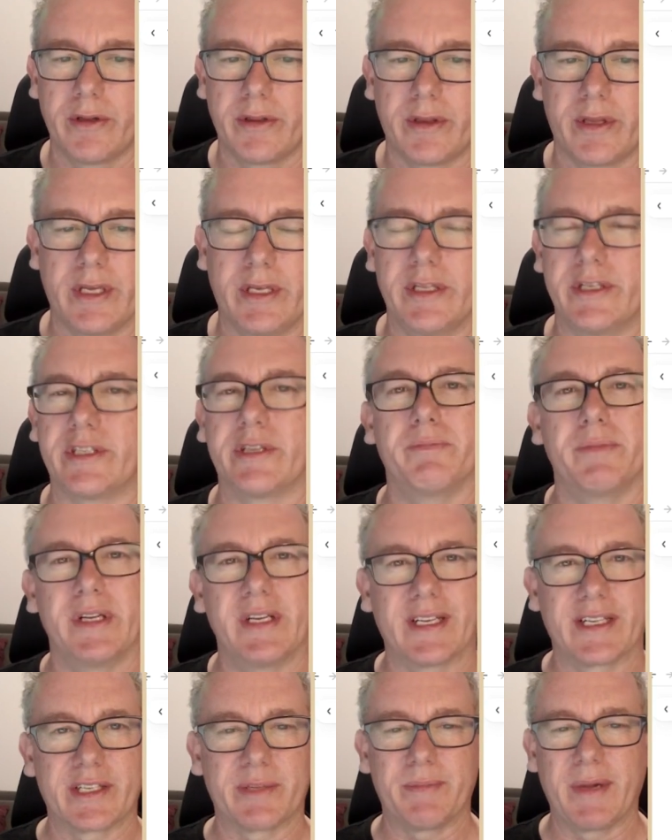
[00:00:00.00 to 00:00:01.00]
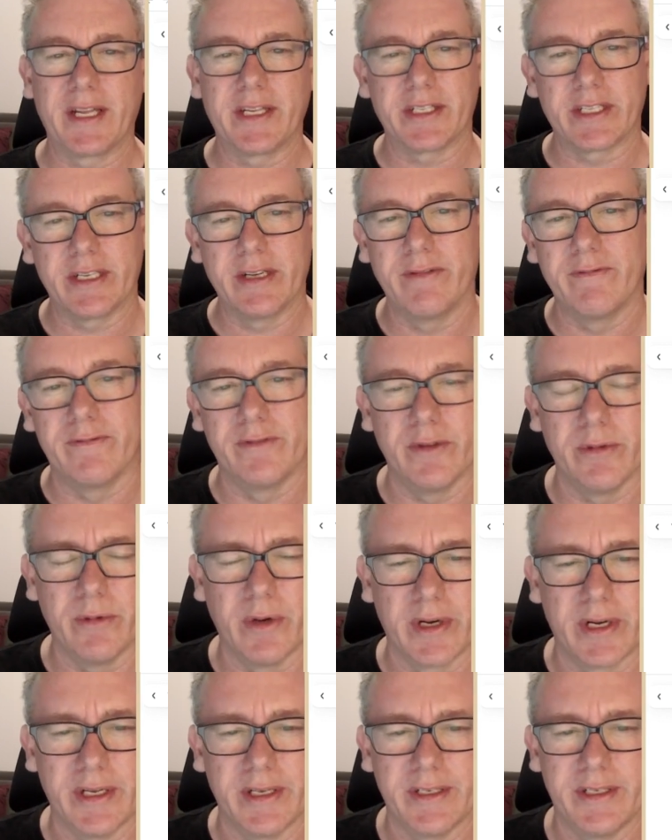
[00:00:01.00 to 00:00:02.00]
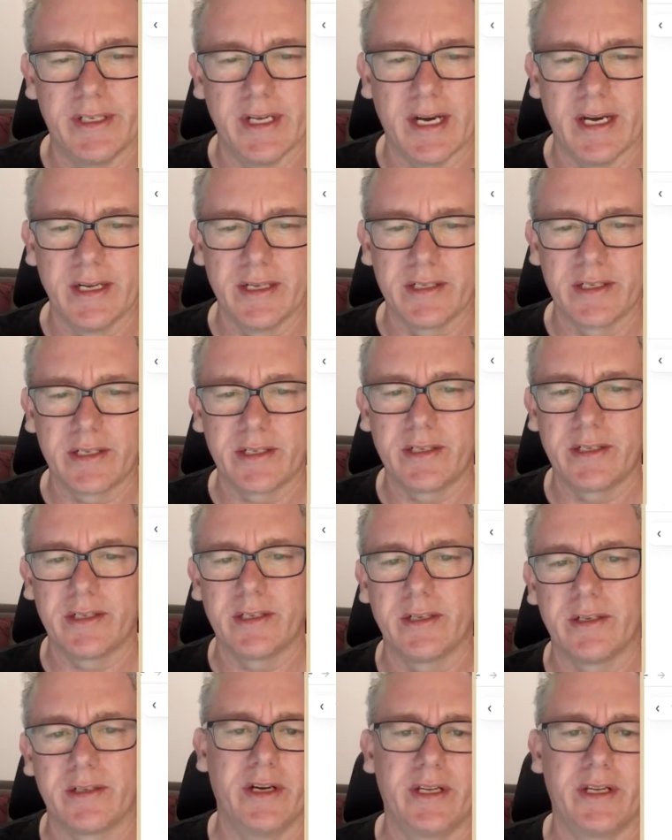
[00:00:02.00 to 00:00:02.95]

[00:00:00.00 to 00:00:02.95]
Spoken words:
I think it's a bit expensive for what it does.